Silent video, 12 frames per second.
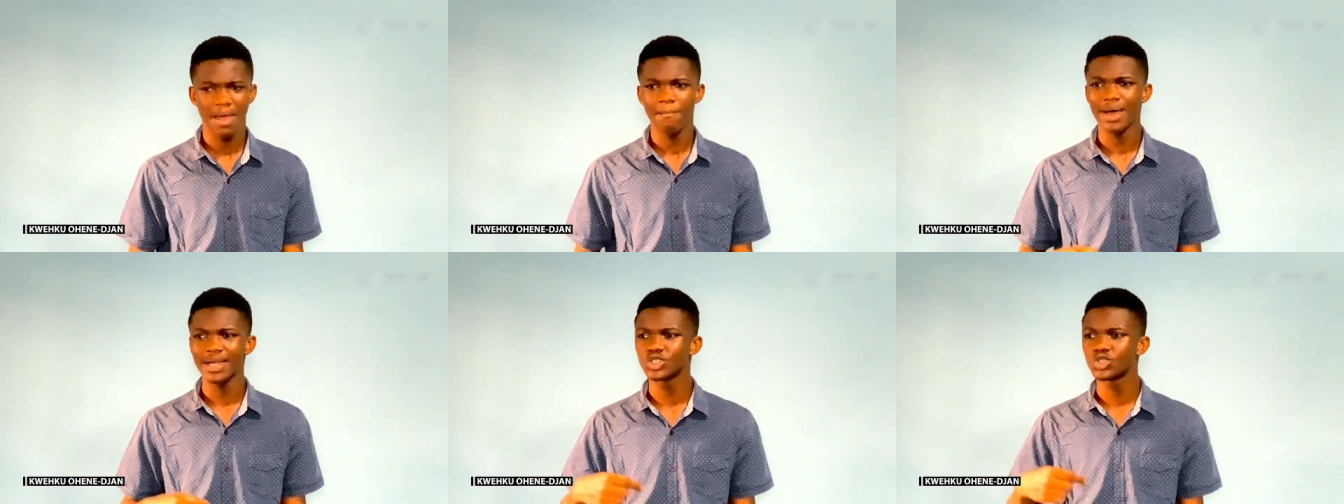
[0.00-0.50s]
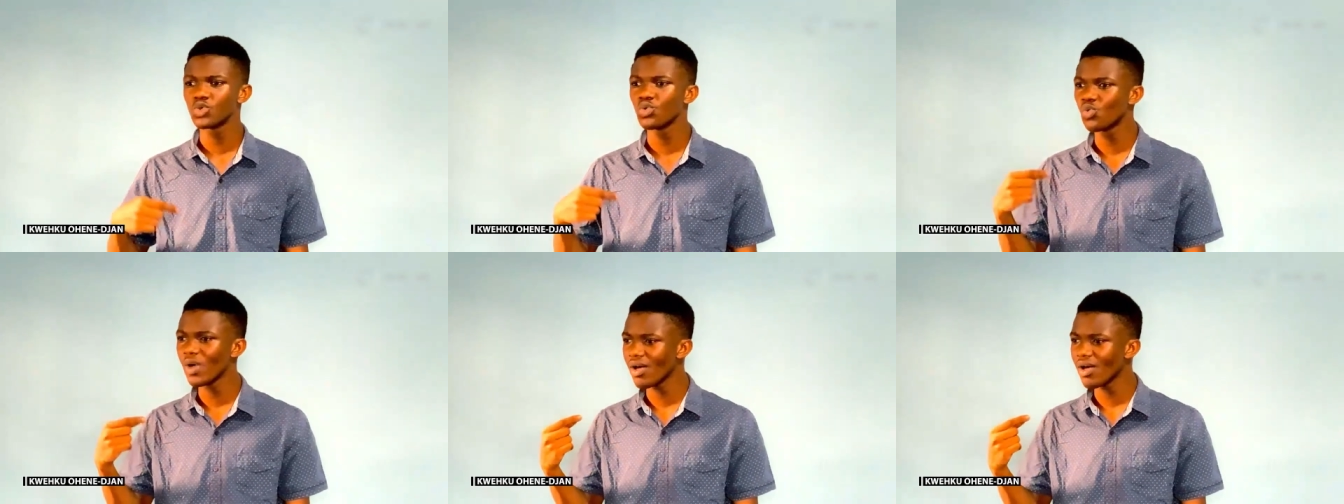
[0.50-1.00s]
but to
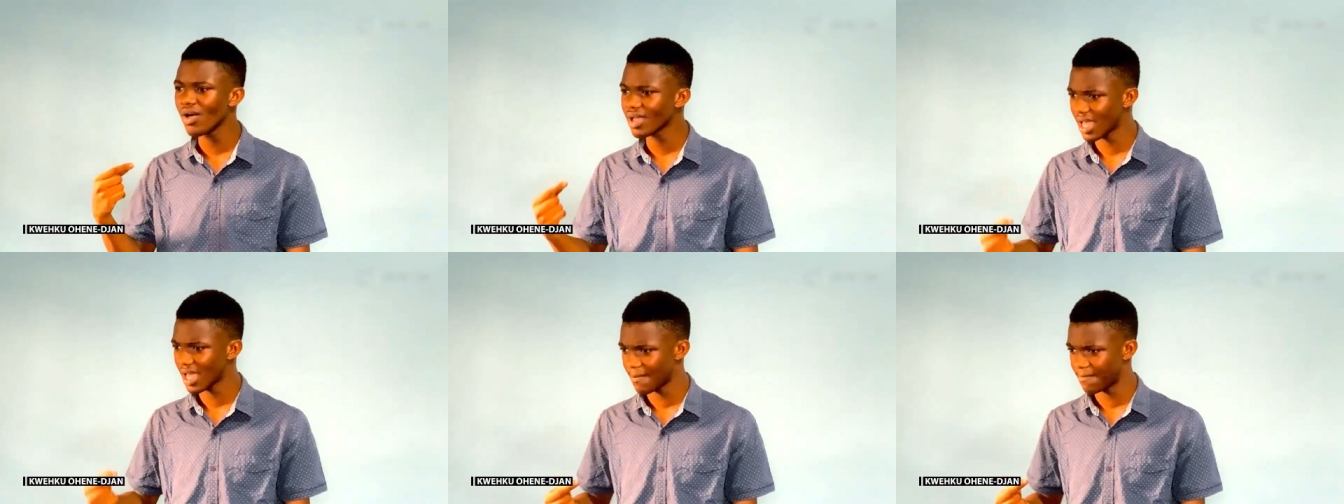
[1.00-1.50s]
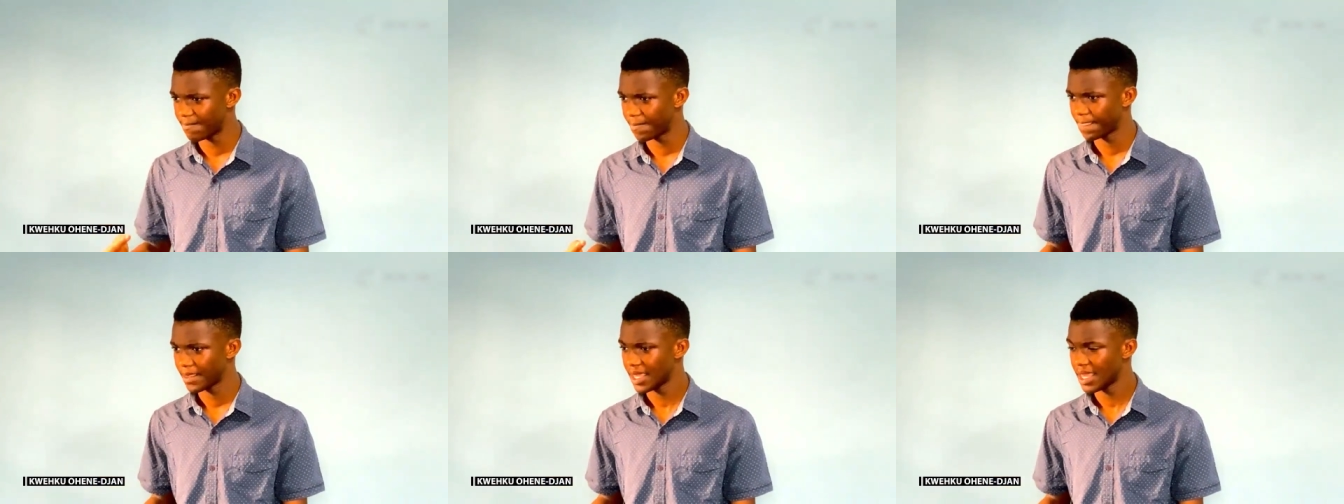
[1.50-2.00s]
welcome
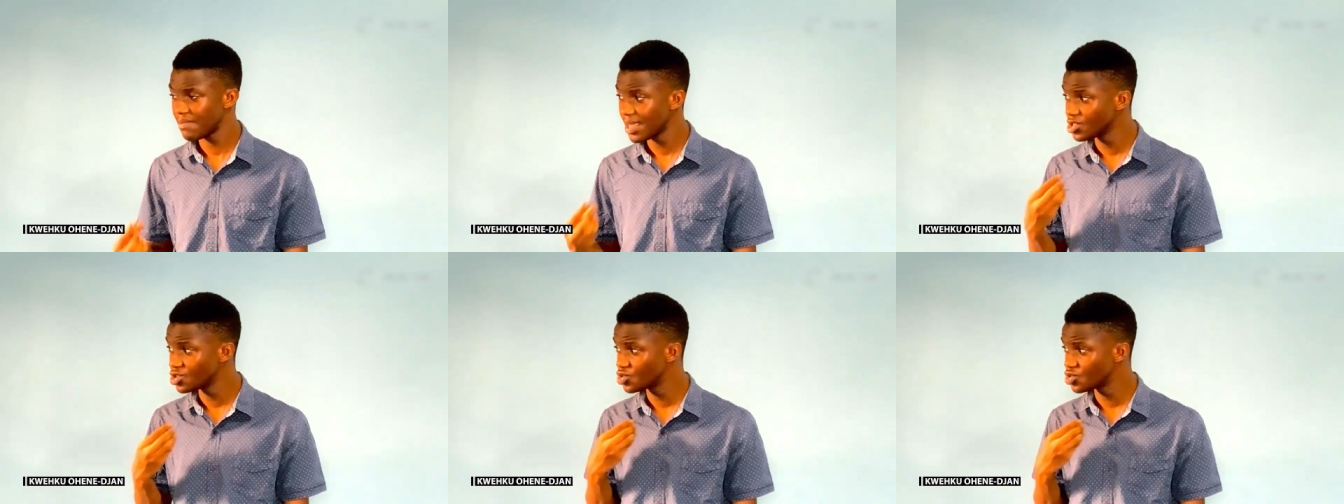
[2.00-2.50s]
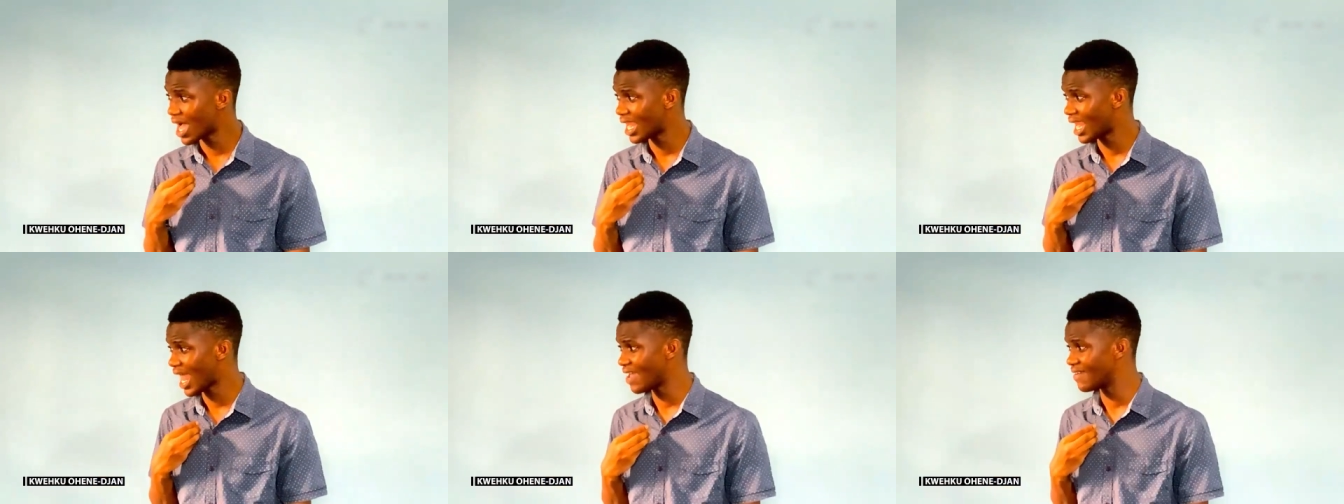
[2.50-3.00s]
him into our
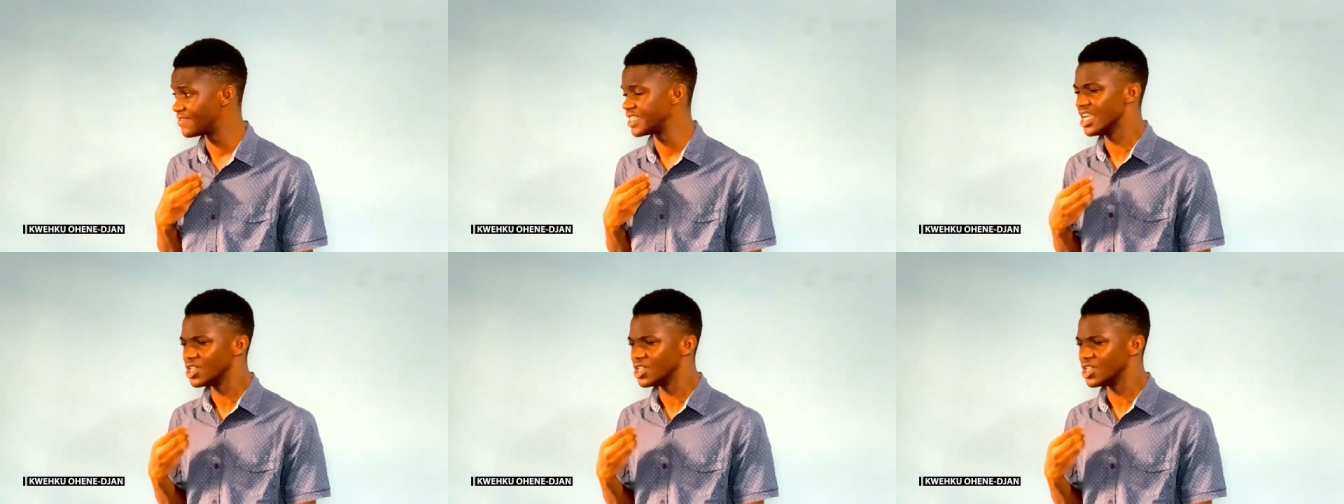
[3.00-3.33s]
lives,